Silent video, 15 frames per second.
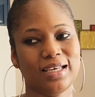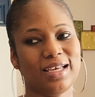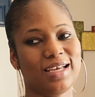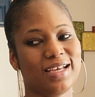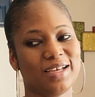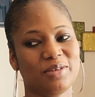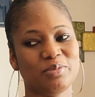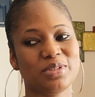
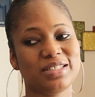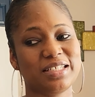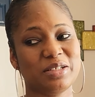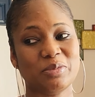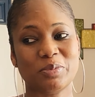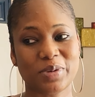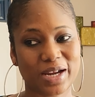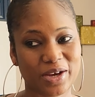I'm
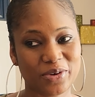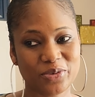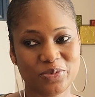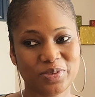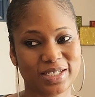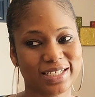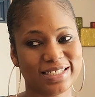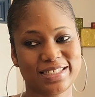still proud
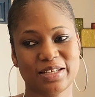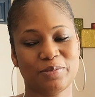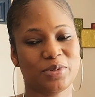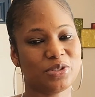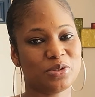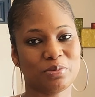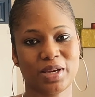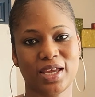when I step
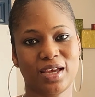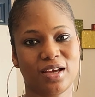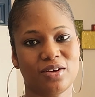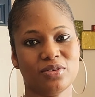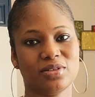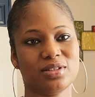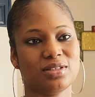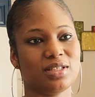into my
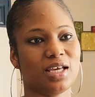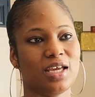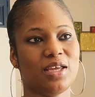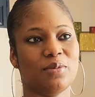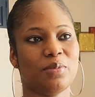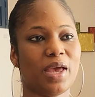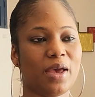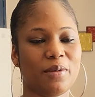house. I
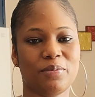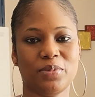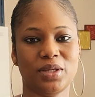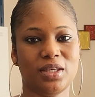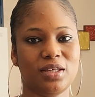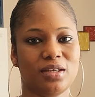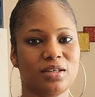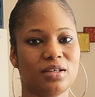am
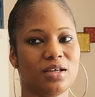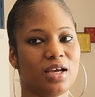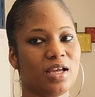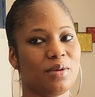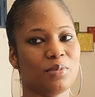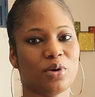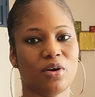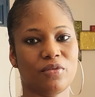happy,
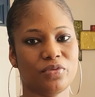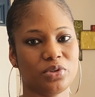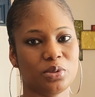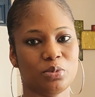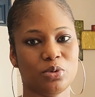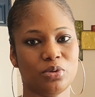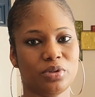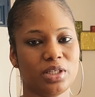I am
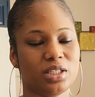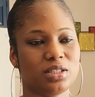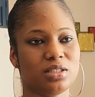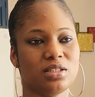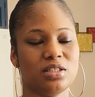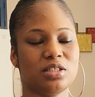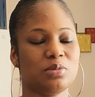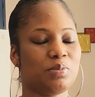comfortable.
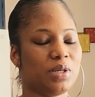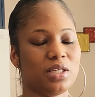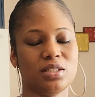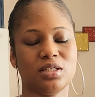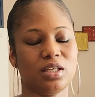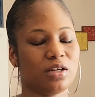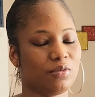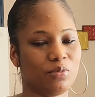It's the
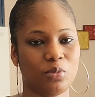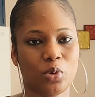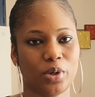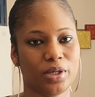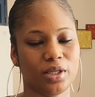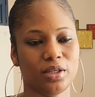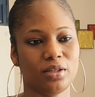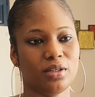space that I've
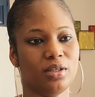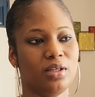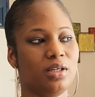wanted.